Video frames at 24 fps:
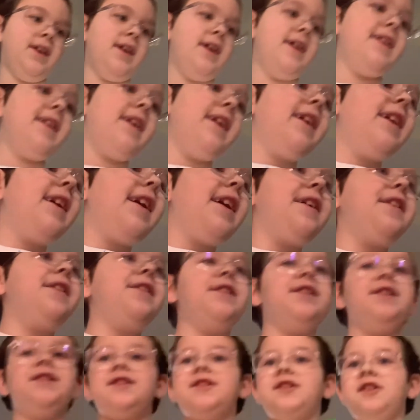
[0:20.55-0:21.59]
And I got
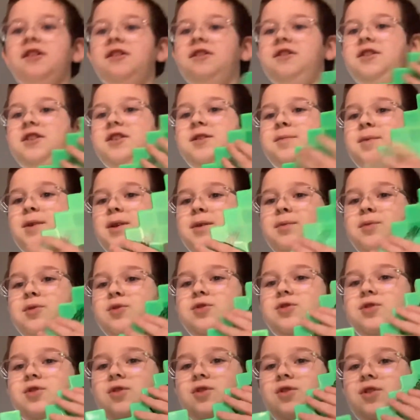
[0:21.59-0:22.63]
this unspeakable
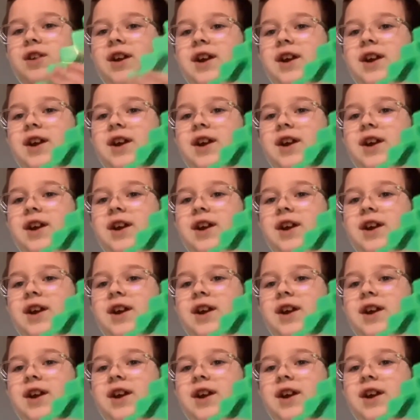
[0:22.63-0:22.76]
sword.